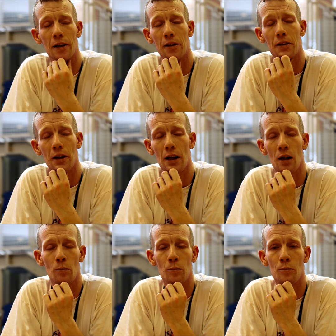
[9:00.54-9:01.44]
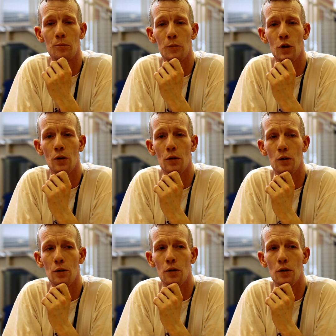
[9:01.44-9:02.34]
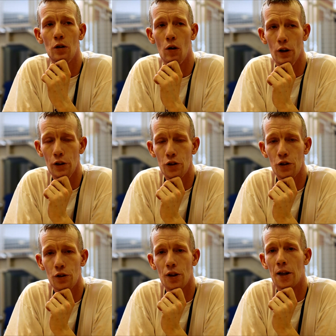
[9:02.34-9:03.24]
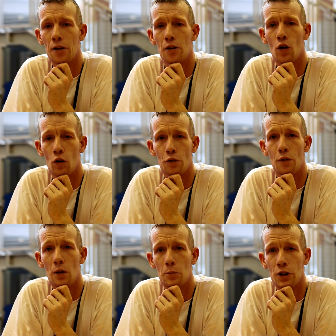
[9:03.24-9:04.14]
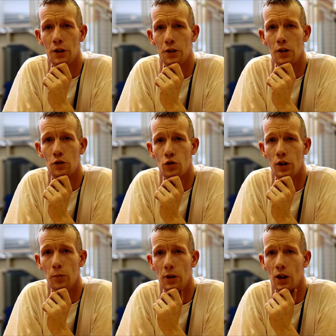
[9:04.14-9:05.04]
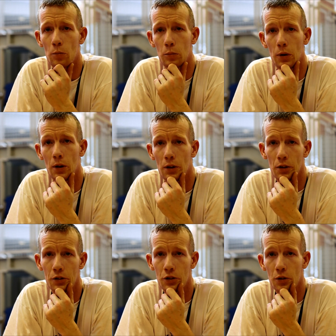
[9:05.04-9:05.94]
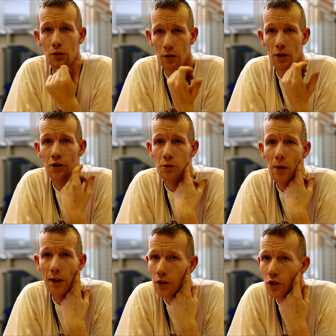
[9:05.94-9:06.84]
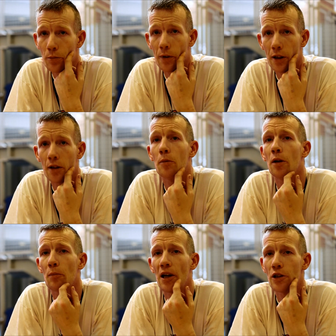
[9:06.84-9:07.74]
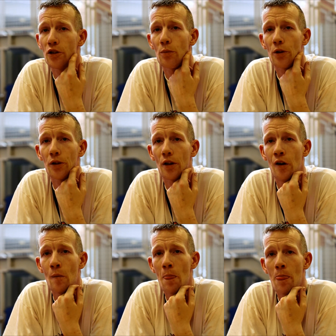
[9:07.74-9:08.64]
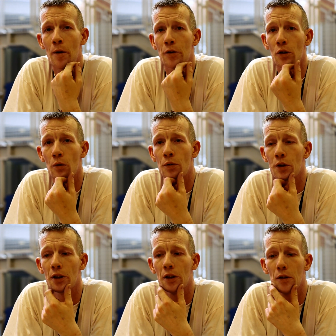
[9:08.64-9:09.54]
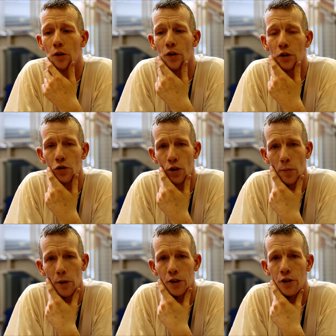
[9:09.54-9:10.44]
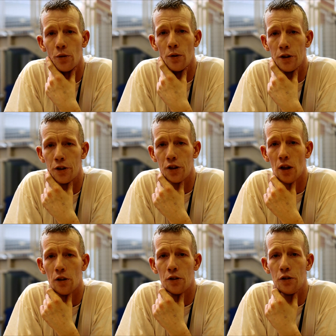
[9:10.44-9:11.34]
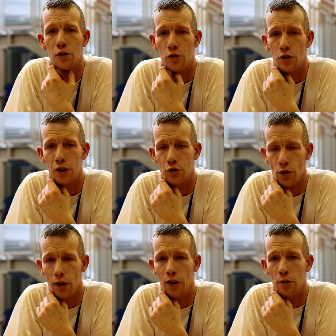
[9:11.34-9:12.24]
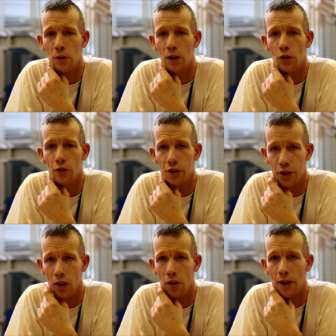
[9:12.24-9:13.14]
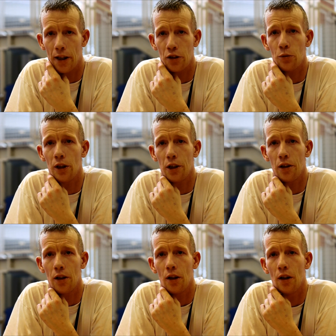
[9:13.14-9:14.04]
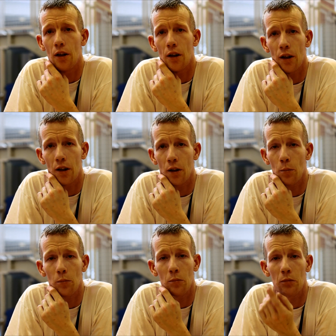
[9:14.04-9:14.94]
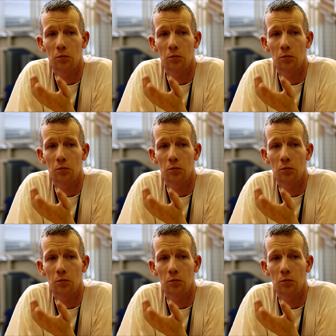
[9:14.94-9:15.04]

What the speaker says: in college, then Ox Farm said they'll train me up as a management. So they're going to train me to start training me on the till next week, and